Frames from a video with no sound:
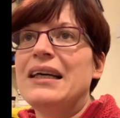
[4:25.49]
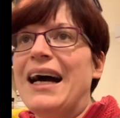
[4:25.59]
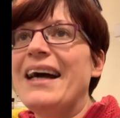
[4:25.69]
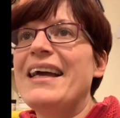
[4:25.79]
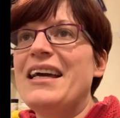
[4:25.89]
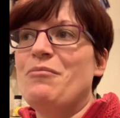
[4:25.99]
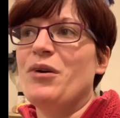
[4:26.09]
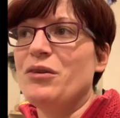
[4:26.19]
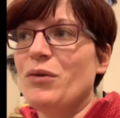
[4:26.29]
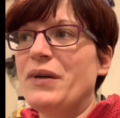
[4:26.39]
I aim
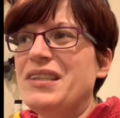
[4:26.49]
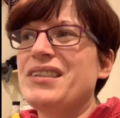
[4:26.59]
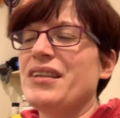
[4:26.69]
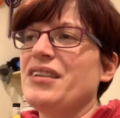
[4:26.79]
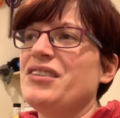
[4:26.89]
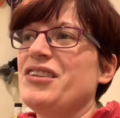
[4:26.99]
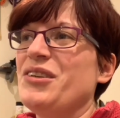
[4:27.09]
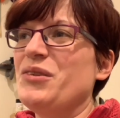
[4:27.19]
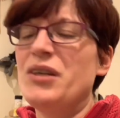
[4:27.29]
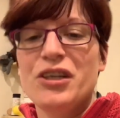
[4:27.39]
over winter
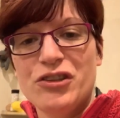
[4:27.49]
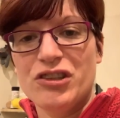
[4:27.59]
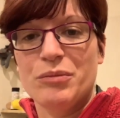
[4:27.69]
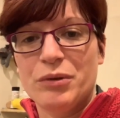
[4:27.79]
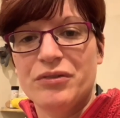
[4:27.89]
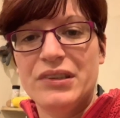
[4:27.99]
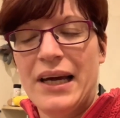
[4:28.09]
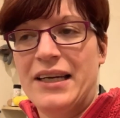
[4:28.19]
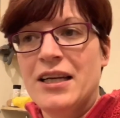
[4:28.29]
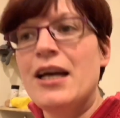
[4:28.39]
to just above
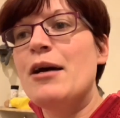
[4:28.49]
10,